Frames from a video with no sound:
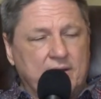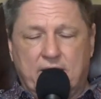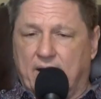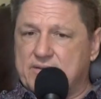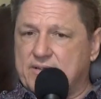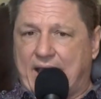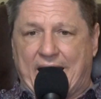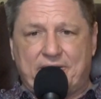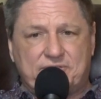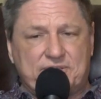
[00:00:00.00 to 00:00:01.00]
God's,
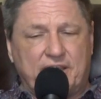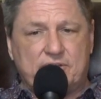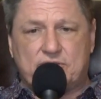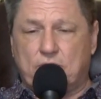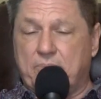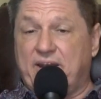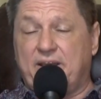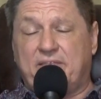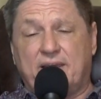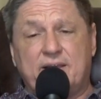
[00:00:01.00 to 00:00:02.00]
I've seen so
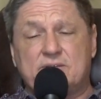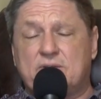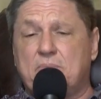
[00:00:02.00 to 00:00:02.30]
many things